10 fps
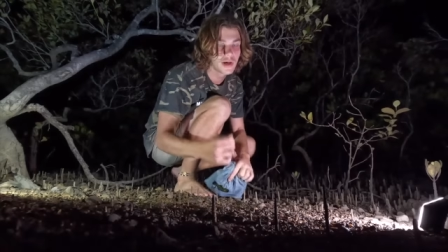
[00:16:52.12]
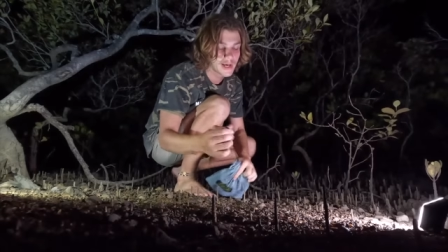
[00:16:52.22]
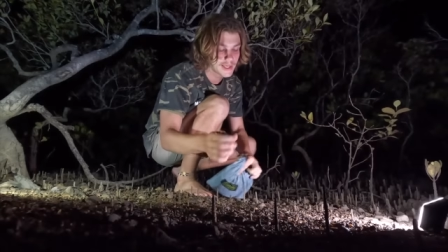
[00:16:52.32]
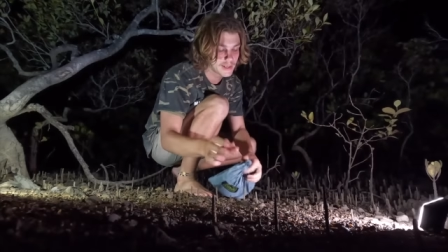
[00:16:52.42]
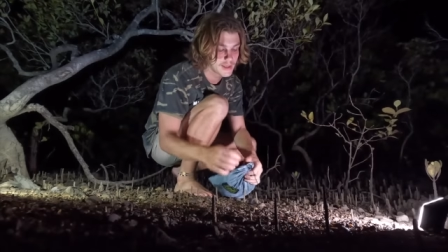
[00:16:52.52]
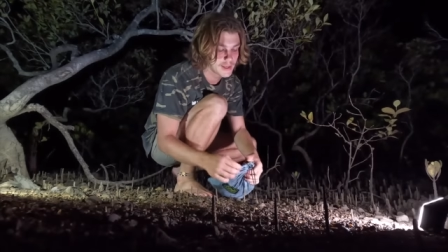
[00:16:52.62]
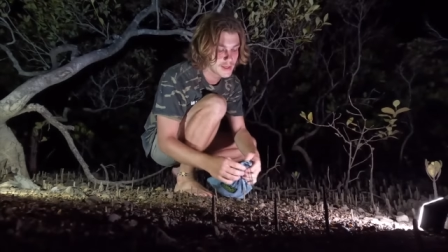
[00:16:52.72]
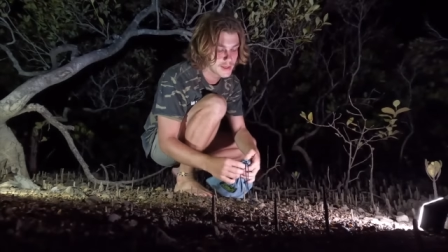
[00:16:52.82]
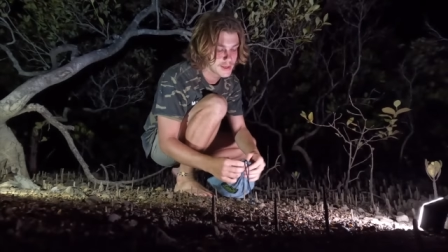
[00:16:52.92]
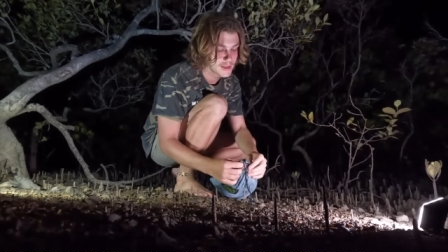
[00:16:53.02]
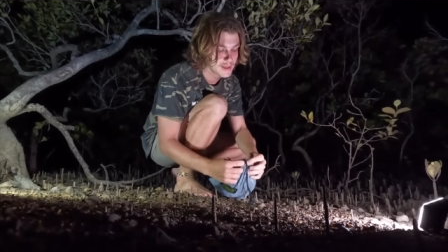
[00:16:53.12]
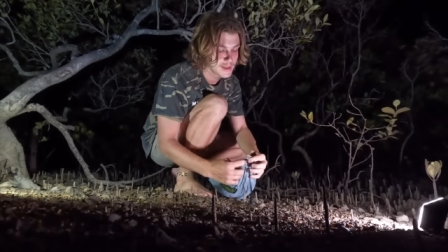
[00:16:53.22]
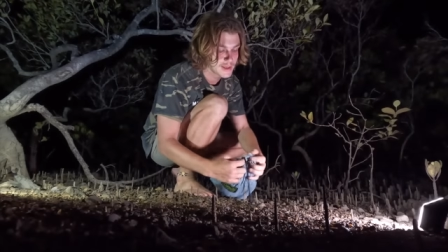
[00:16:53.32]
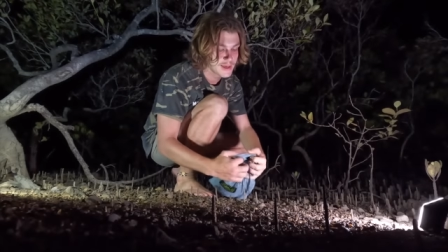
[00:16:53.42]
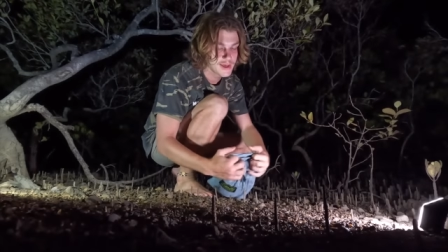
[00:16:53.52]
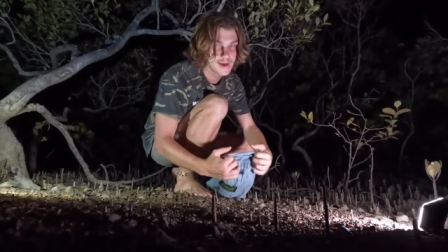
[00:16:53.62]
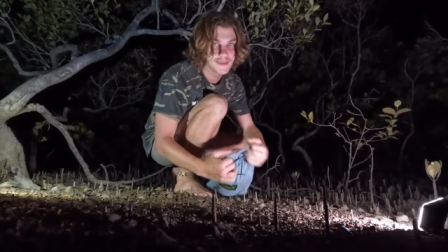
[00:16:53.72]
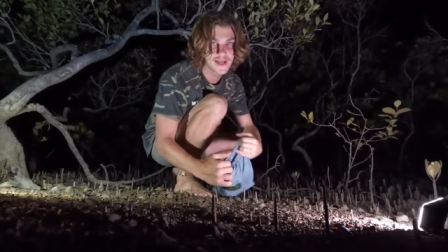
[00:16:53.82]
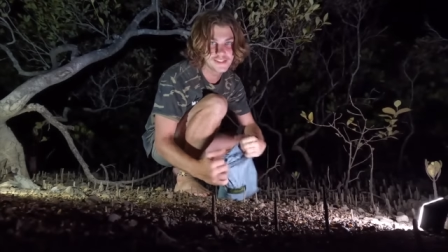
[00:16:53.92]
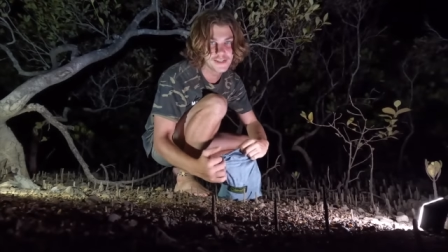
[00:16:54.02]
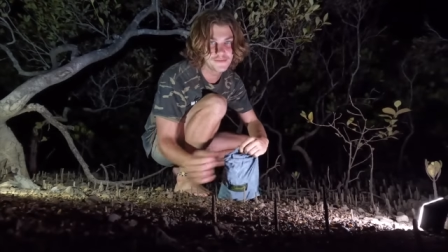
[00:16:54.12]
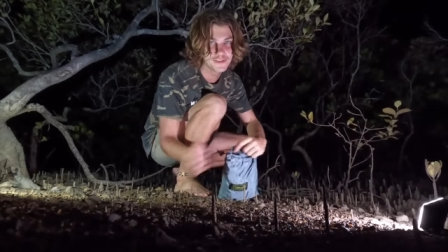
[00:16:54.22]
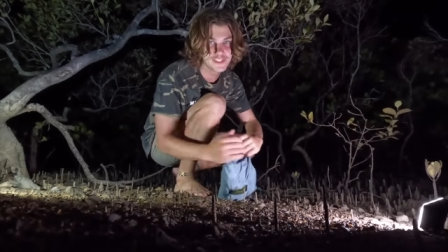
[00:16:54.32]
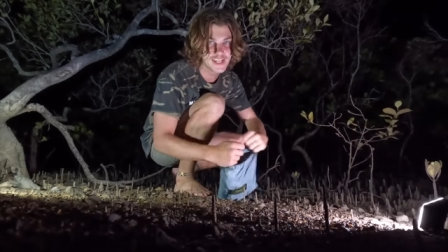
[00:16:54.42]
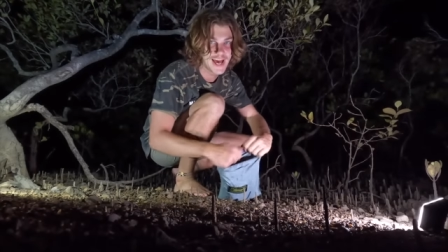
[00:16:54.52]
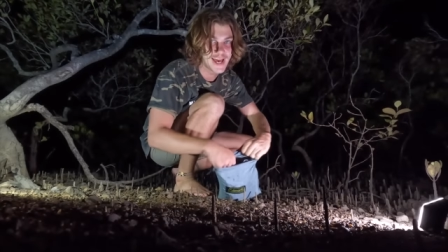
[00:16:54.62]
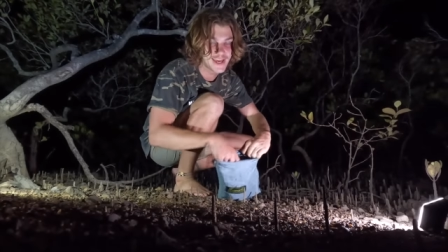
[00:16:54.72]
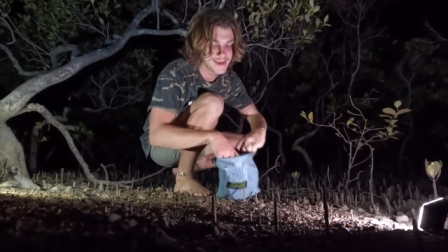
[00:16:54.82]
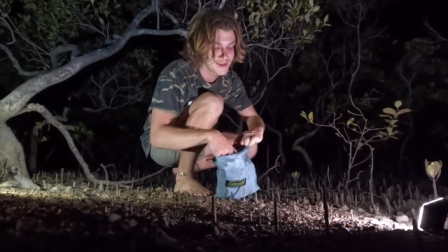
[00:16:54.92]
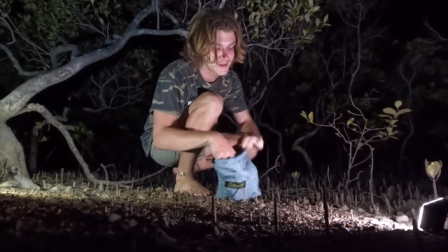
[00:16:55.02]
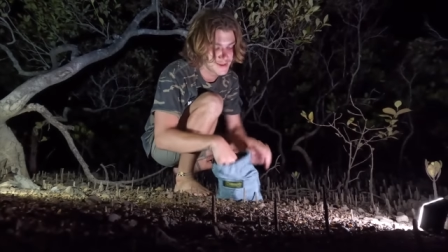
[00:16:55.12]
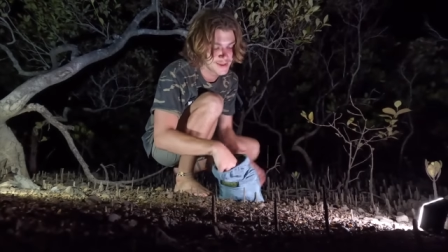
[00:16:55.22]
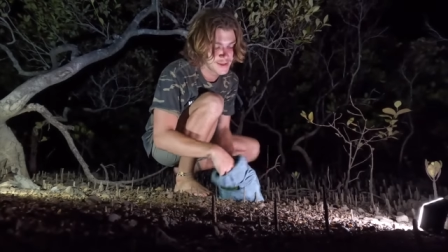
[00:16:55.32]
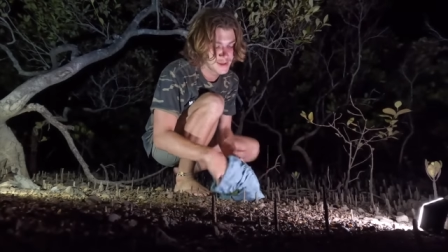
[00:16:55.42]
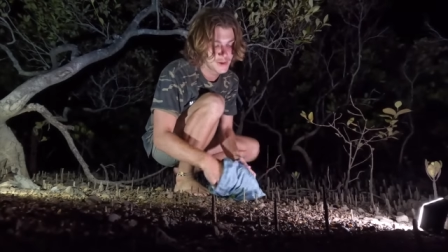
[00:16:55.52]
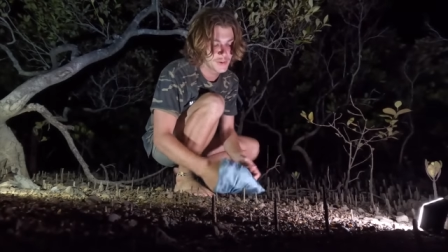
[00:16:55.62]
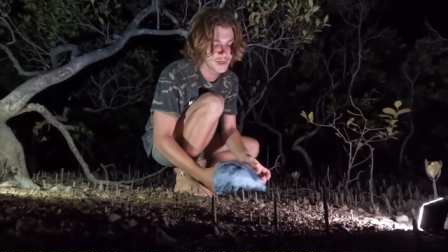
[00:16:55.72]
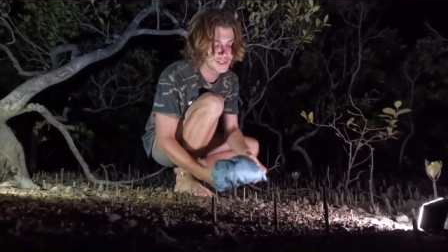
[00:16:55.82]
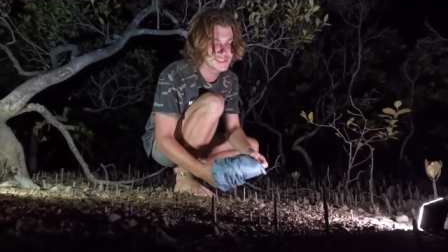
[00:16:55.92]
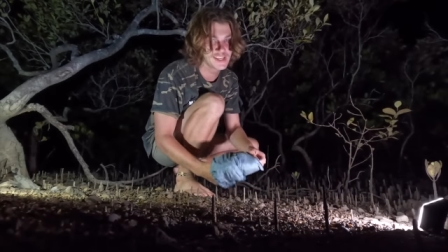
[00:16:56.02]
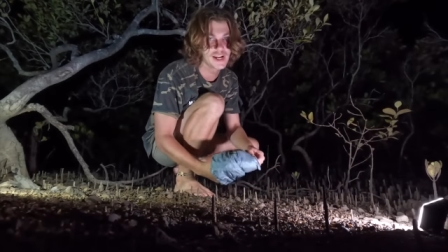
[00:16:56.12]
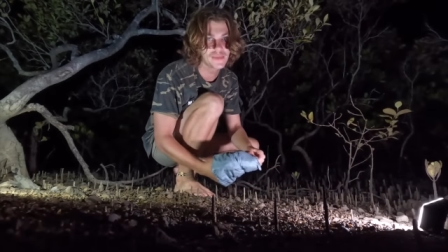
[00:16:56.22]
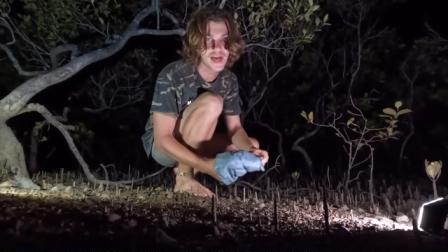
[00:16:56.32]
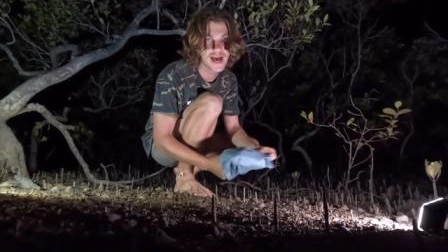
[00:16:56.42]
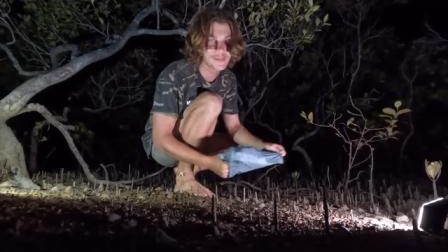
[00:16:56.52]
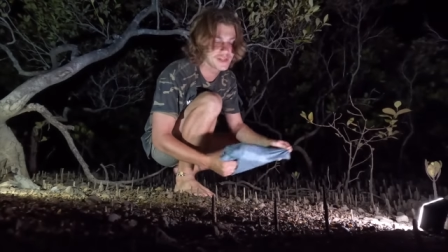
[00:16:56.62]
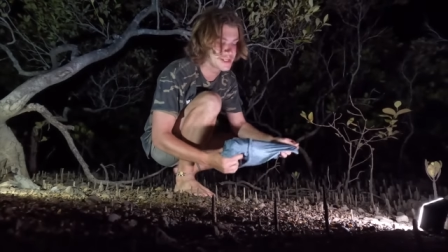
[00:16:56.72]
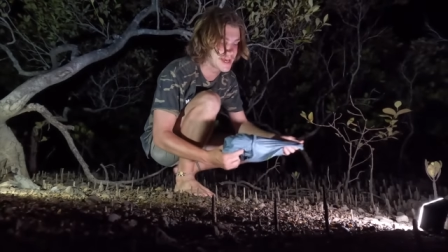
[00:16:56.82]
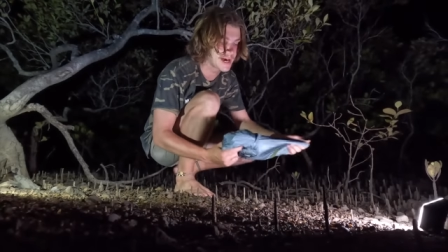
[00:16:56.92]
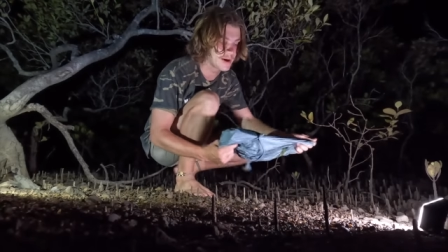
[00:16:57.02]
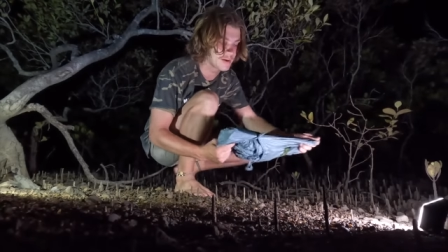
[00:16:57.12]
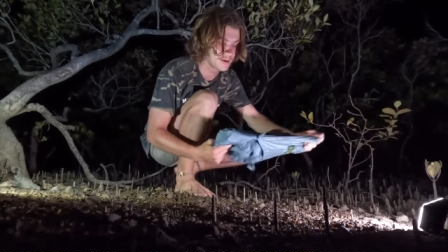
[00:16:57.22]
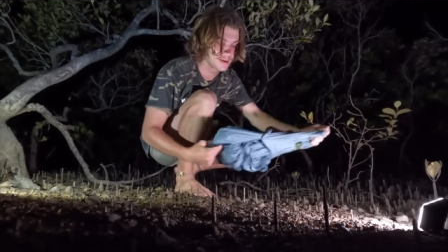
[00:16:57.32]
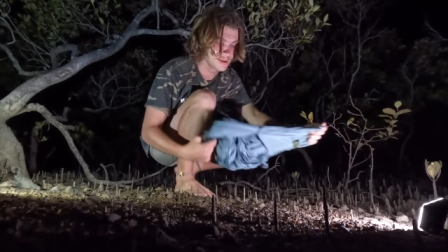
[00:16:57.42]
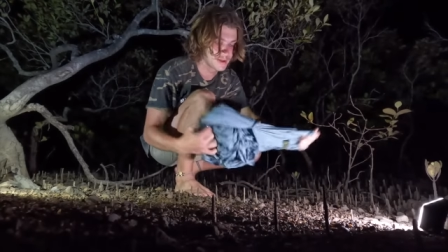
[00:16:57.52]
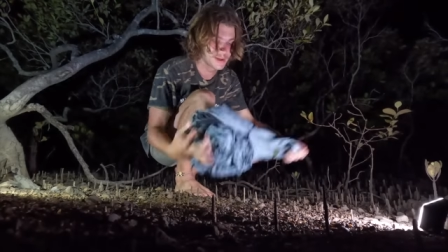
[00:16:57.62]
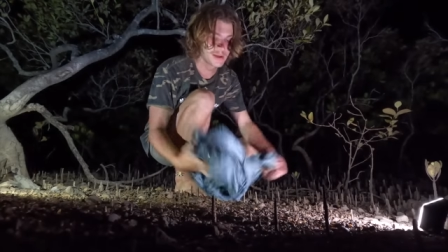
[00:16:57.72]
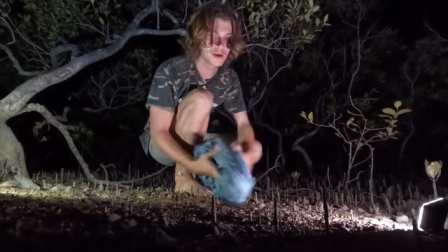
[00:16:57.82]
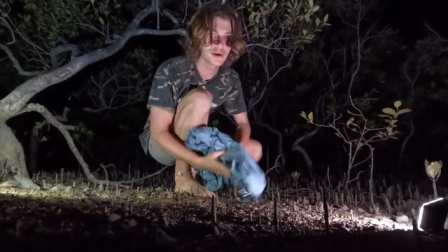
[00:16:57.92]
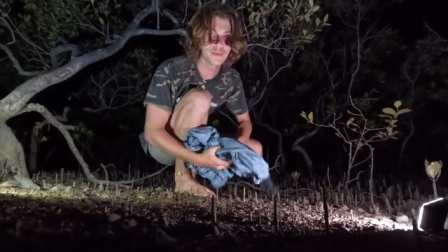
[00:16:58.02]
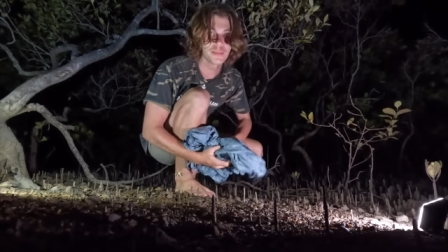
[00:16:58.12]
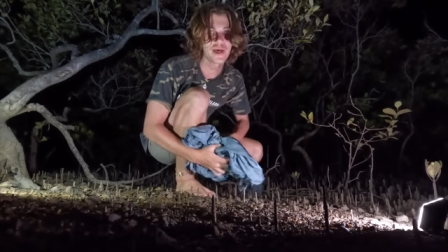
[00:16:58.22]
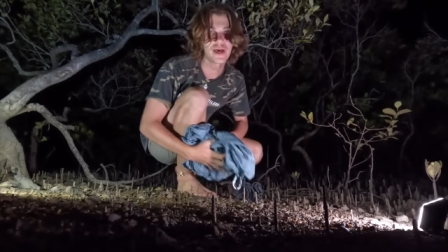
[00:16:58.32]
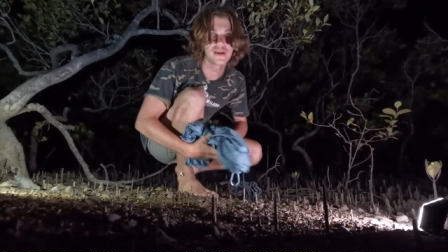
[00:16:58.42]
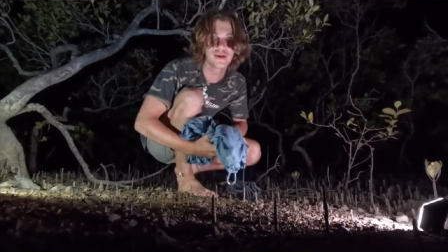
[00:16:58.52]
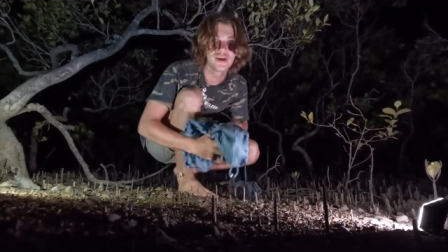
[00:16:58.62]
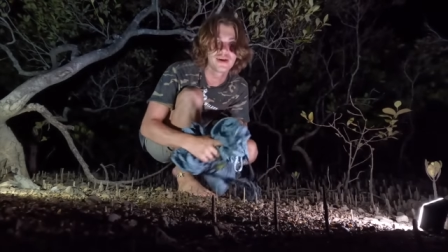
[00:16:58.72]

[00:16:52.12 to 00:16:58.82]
right, that's it for today. We're gonna set up the hammock now, go to bed.